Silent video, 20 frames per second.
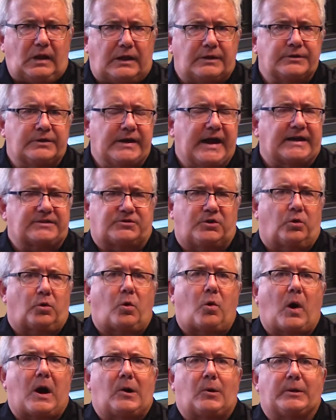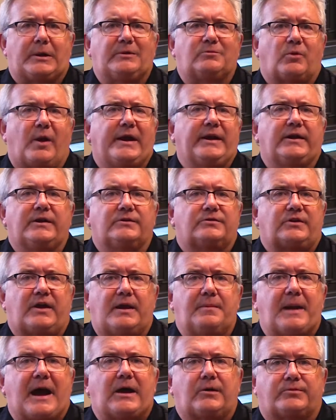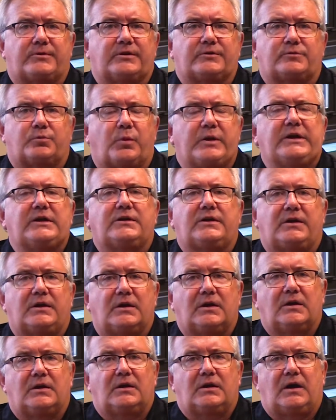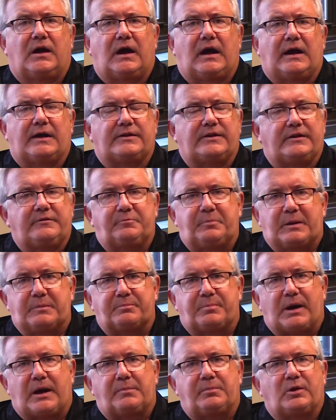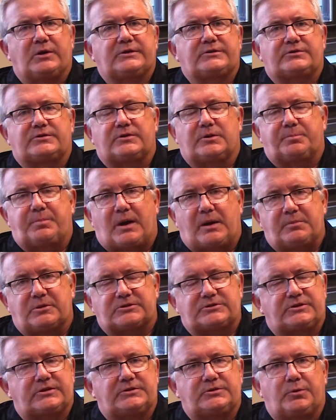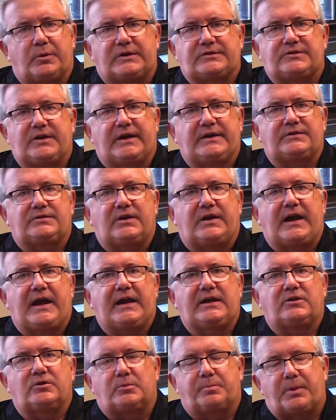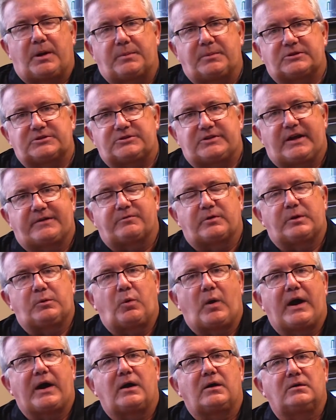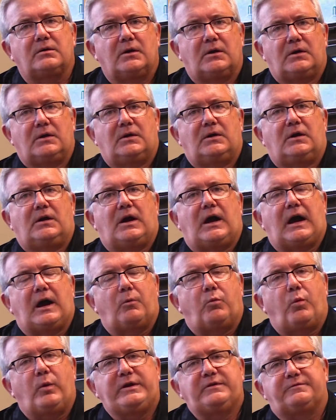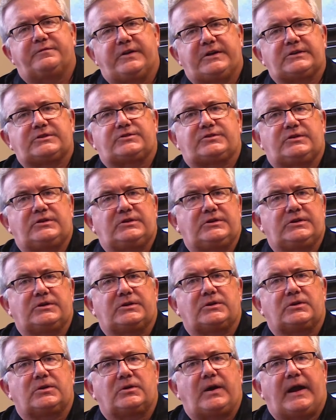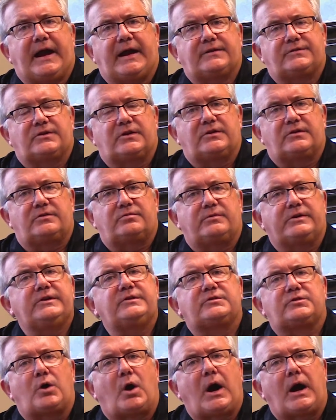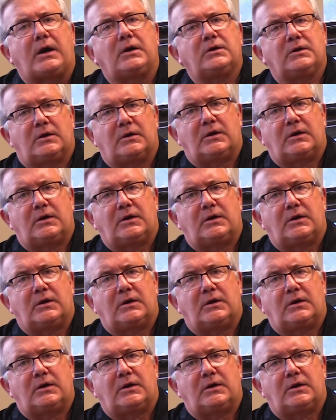The national quality ratings came out this week. They've been published. They're published in USA Today. They're published everywhere. We finished the year as a 3-star.